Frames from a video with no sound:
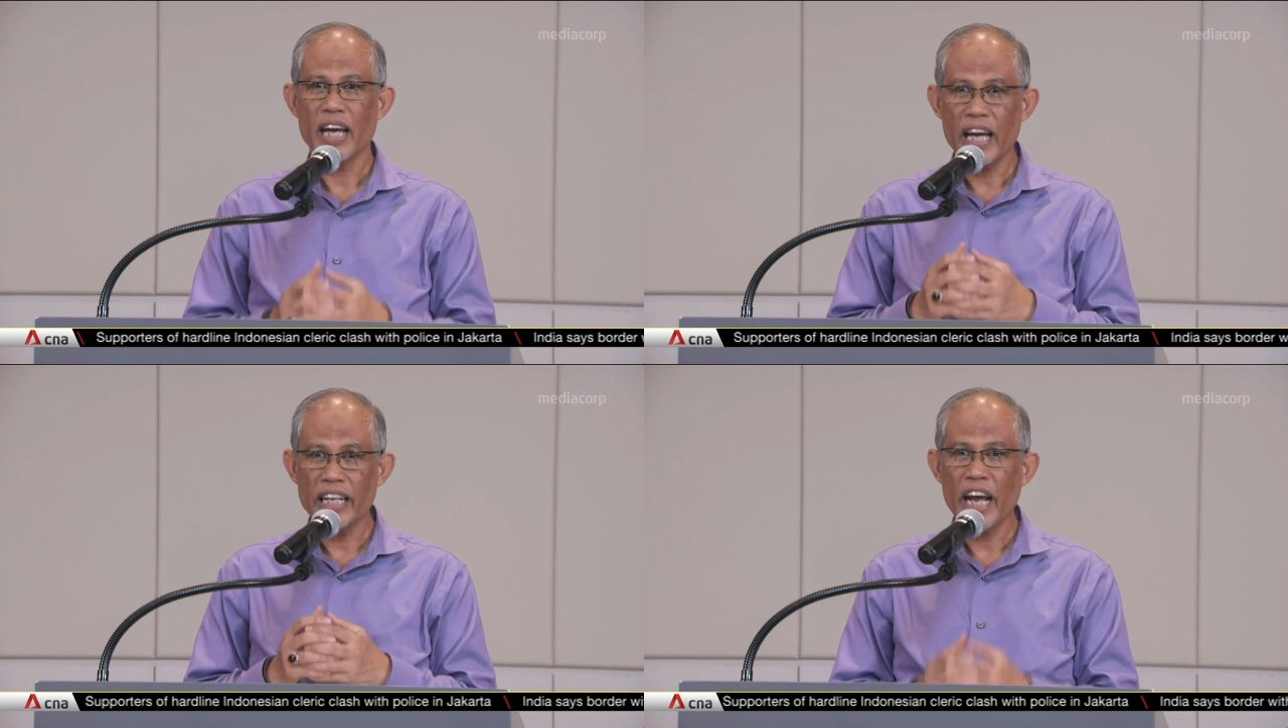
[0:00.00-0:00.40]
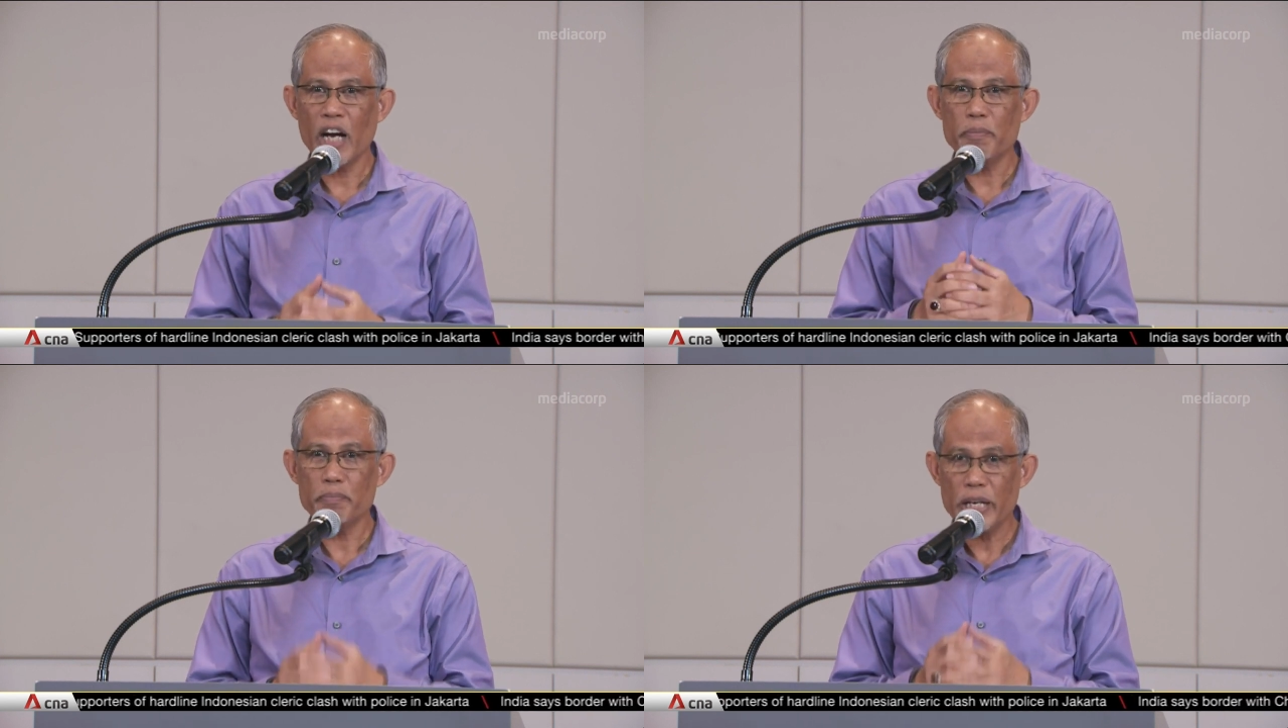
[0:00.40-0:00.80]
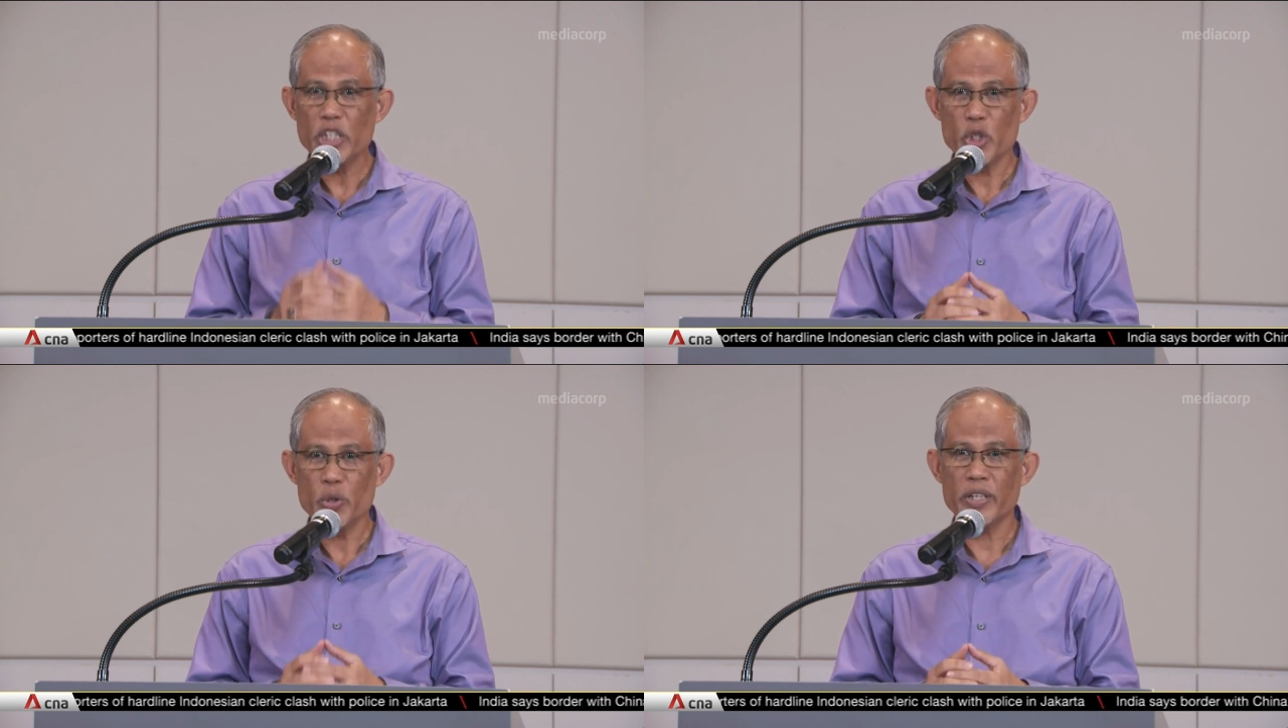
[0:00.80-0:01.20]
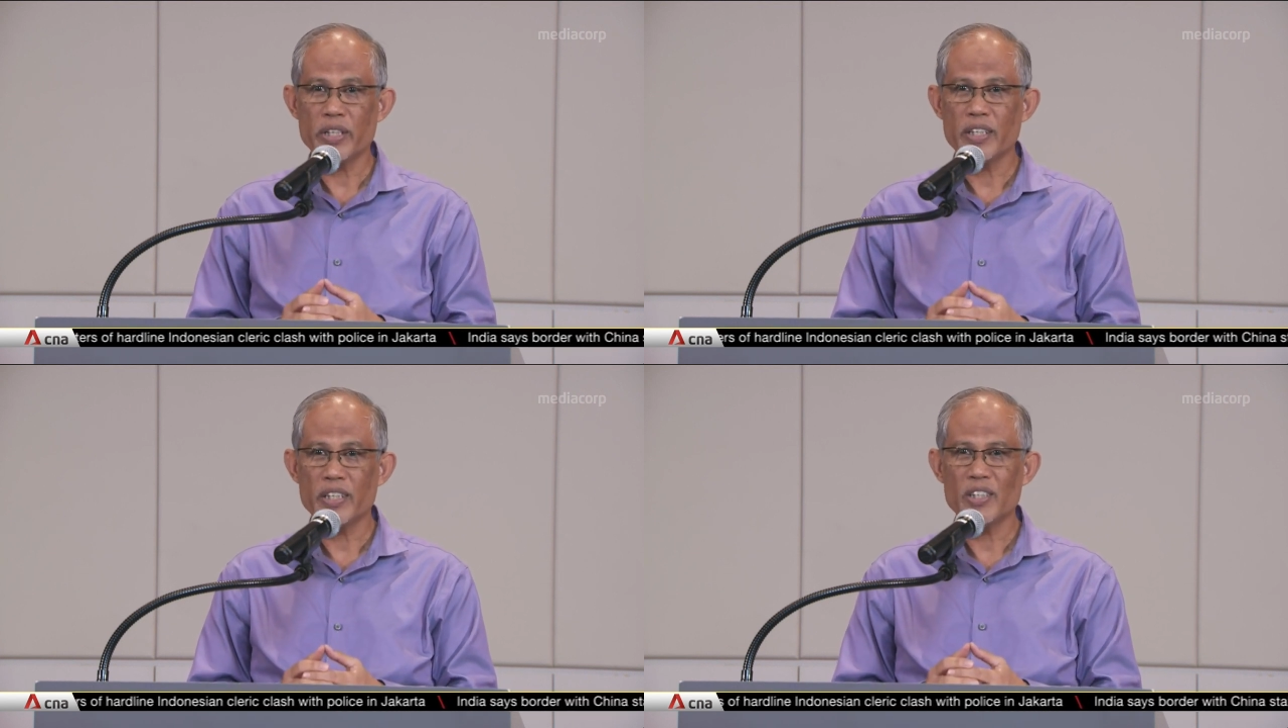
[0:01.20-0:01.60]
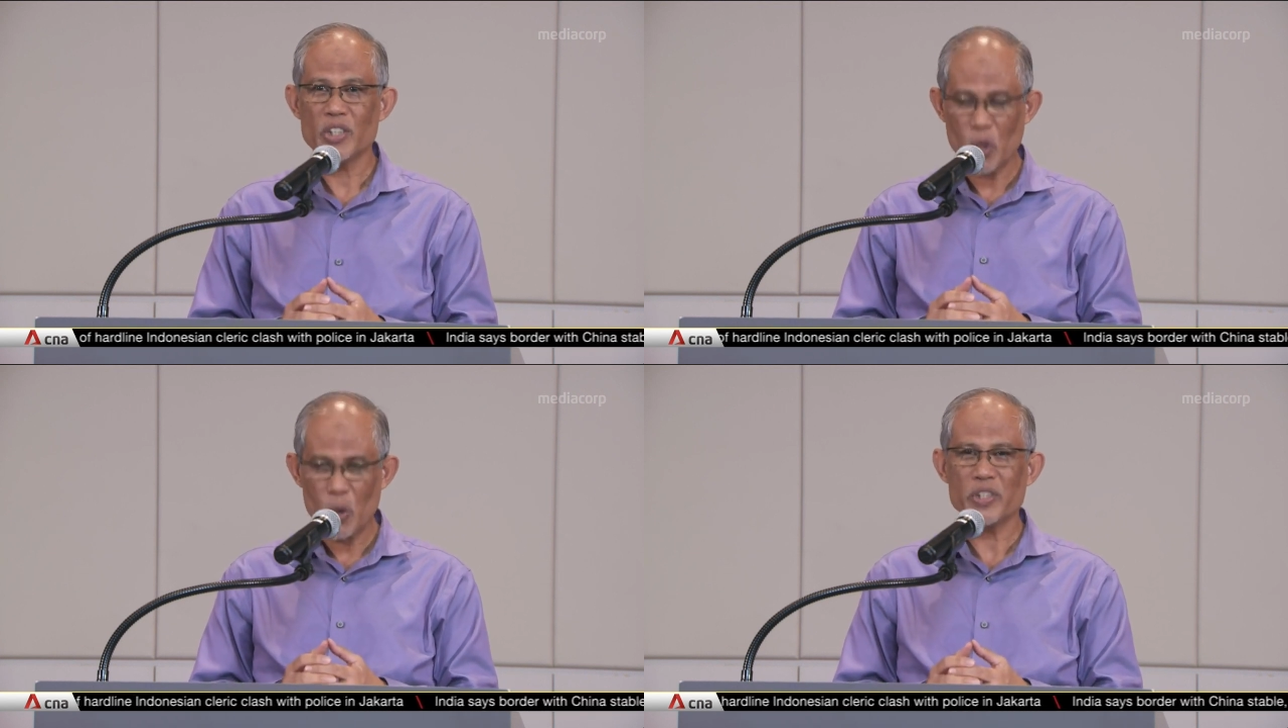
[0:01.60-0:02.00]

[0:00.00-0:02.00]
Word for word: and help make sure no